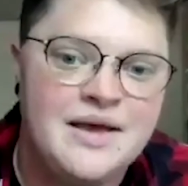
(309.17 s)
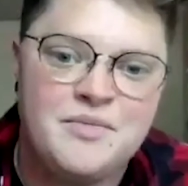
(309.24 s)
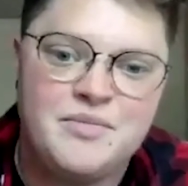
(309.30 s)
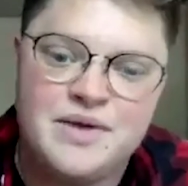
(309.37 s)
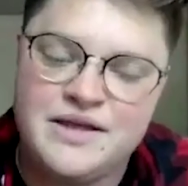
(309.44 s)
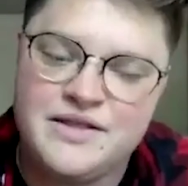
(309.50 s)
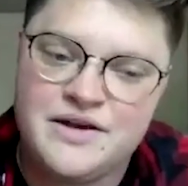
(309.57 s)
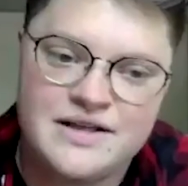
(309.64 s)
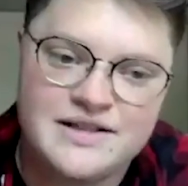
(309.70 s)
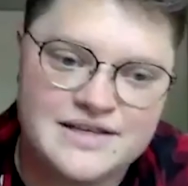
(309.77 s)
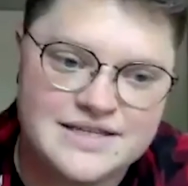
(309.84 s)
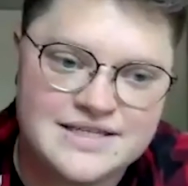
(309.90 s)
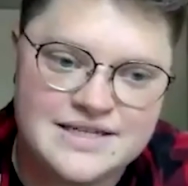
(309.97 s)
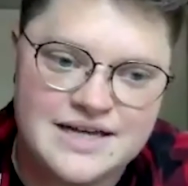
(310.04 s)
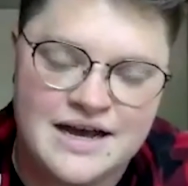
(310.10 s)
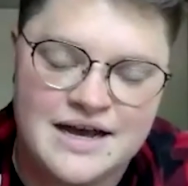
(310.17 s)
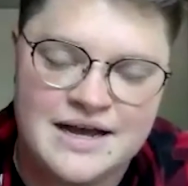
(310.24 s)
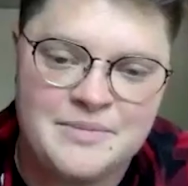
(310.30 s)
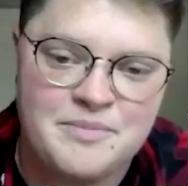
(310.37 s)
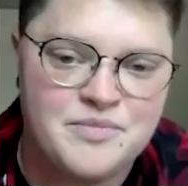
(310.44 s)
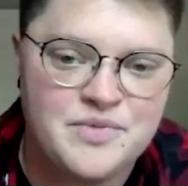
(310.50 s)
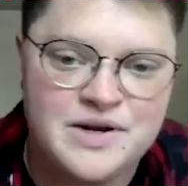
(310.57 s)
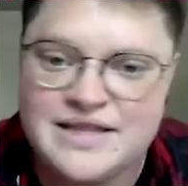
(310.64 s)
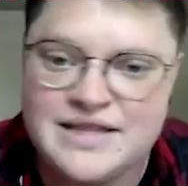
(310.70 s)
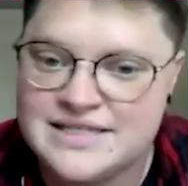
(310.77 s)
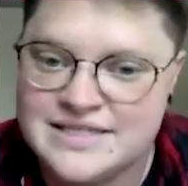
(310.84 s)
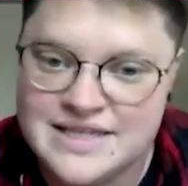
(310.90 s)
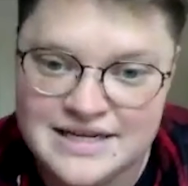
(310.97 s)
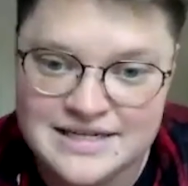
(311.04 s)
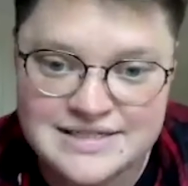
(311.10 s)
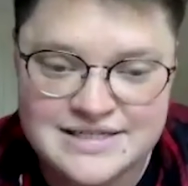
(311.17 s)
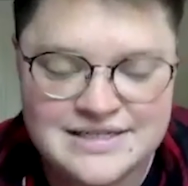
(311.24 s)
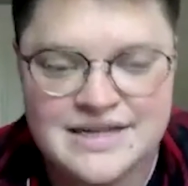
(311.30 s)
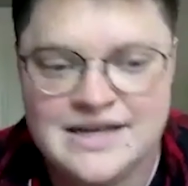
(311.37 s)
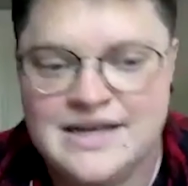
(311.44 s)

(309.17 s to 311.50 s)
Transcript: be there at this time, bring these things.